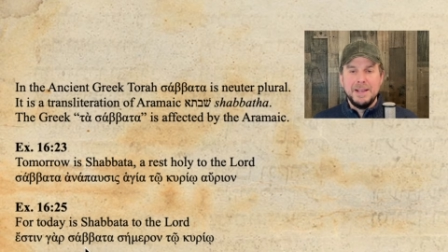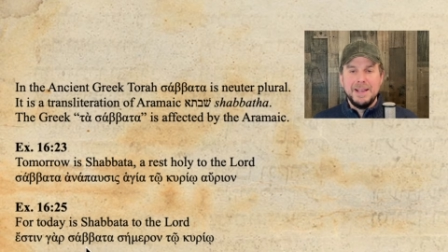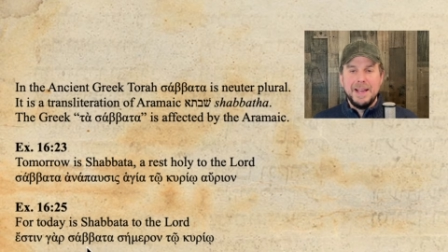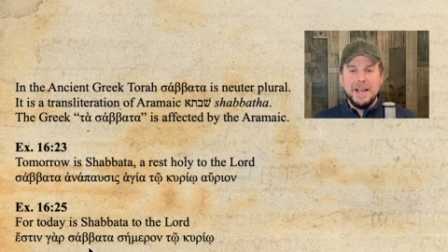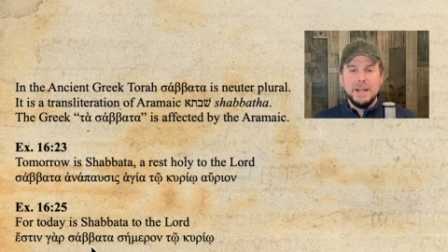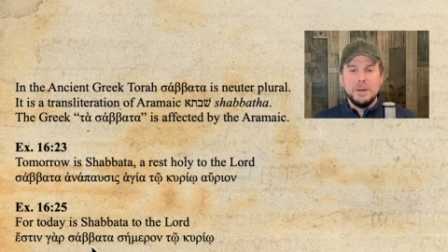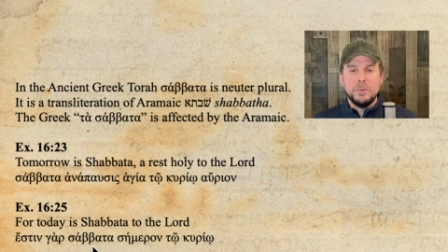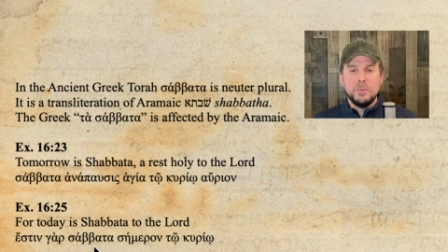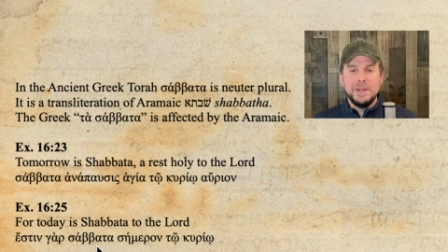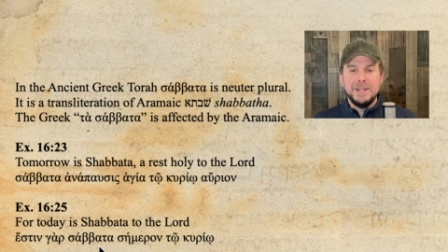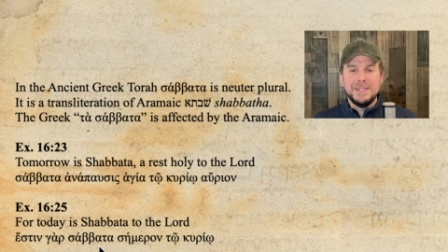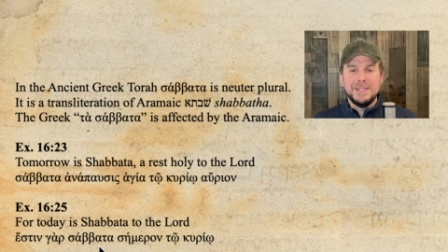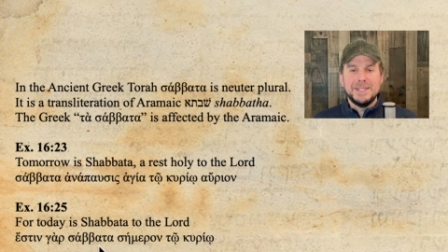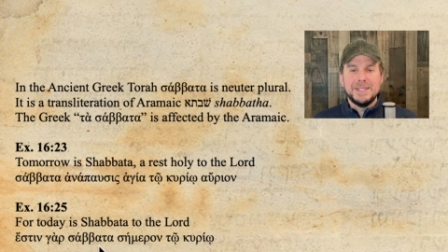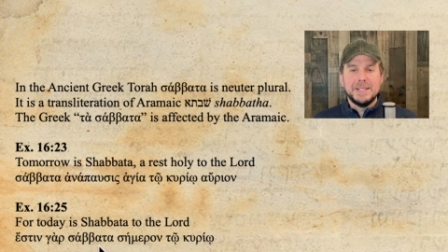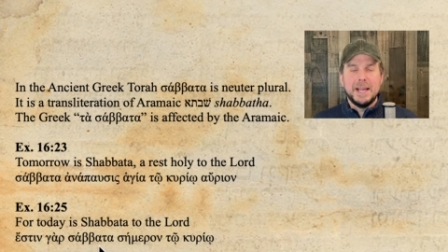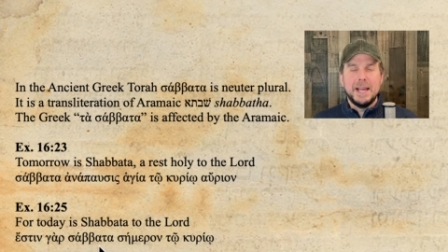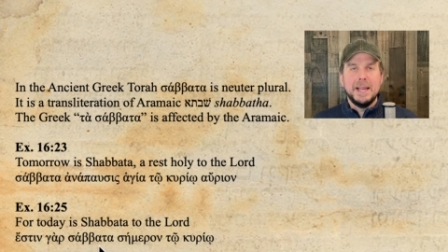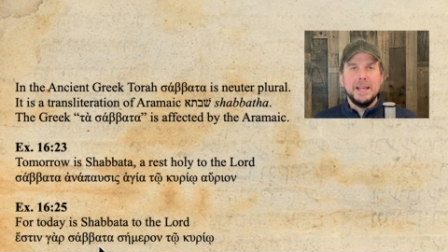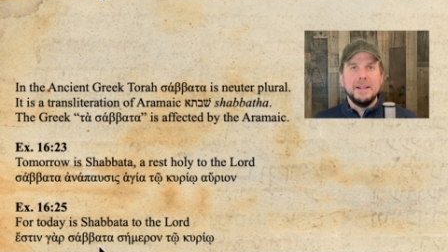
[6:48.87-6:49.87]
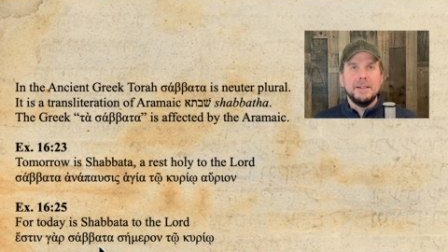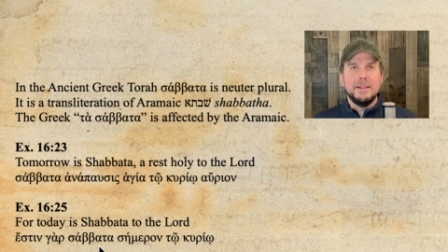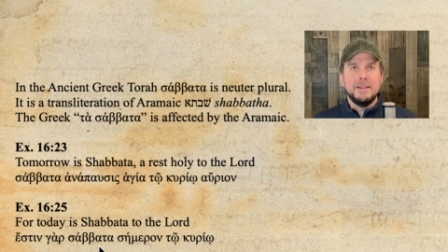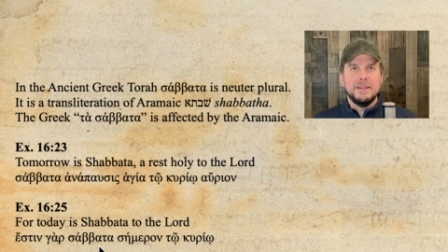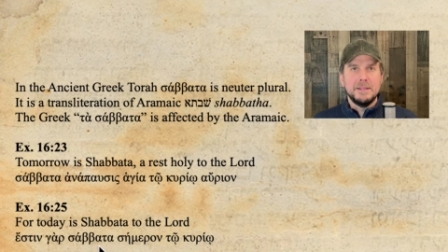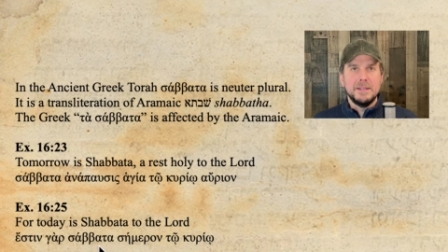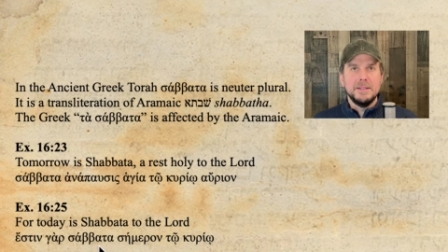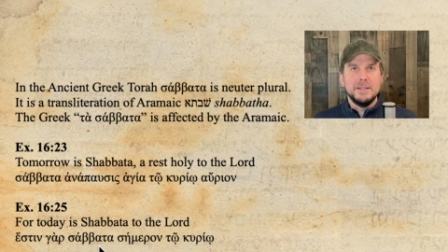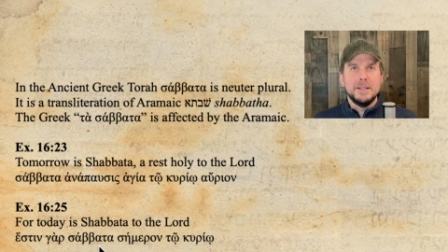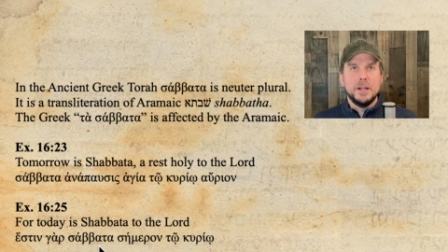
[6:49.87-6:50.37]
and we'd say
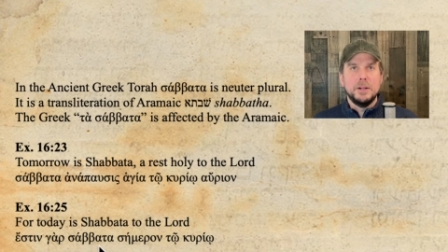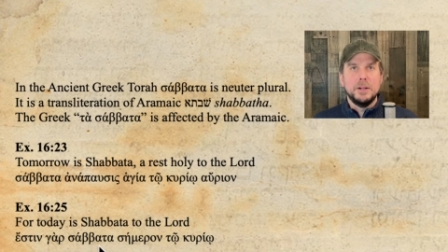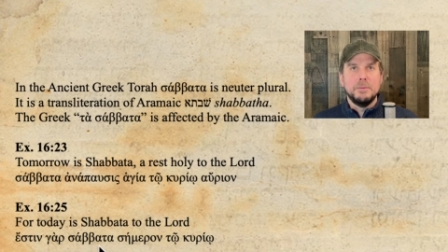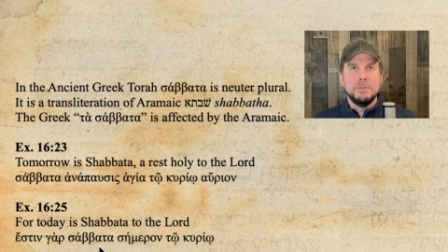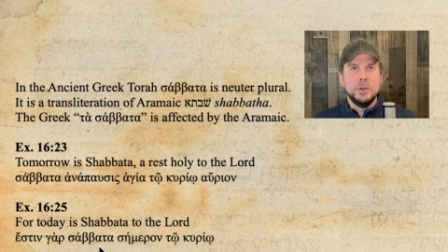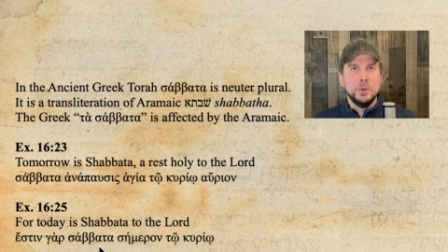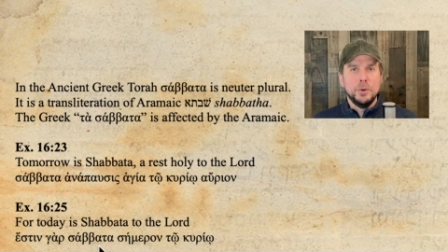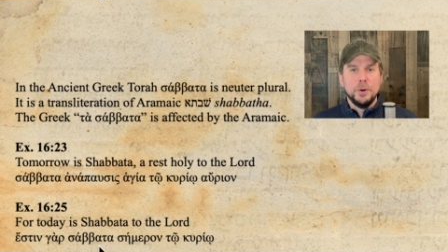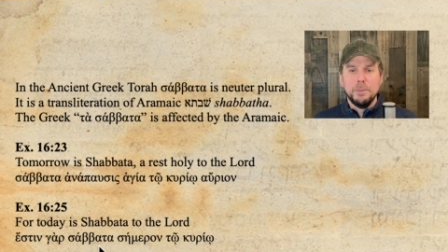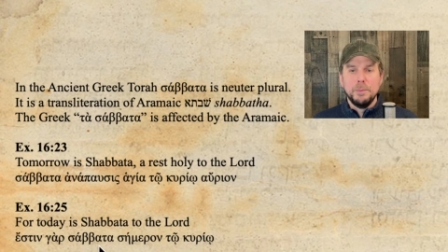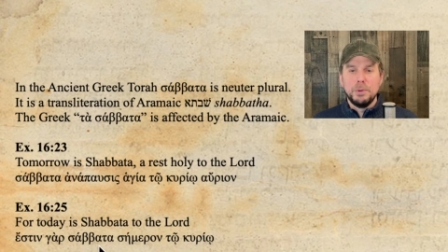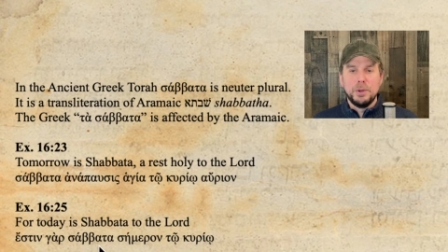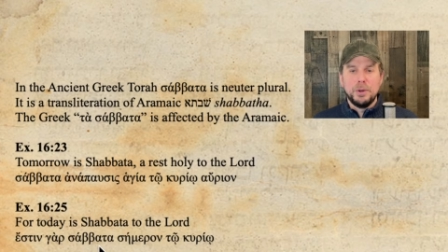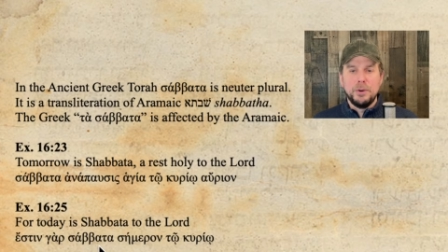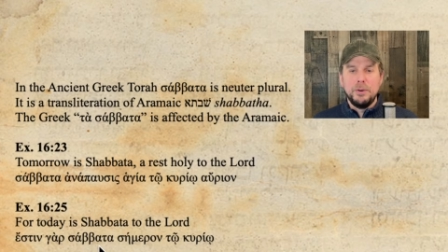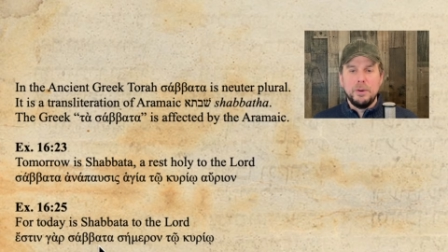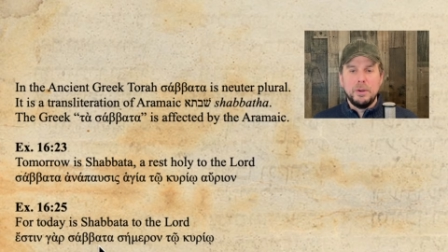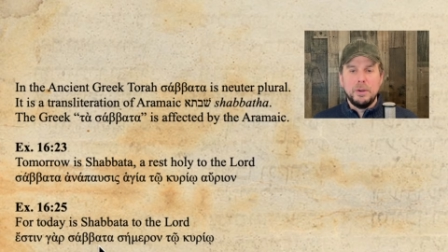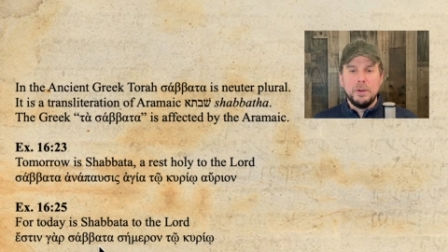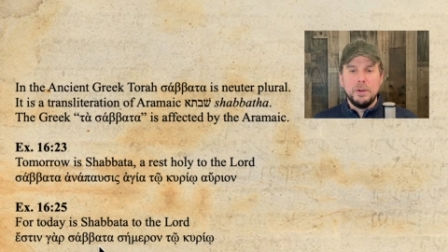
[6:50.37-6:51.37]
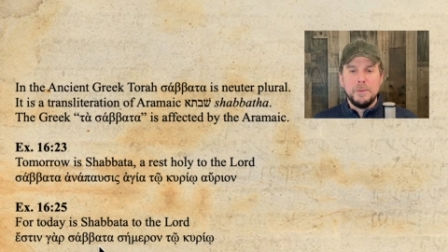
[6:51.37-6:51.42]
this is a neuter plural,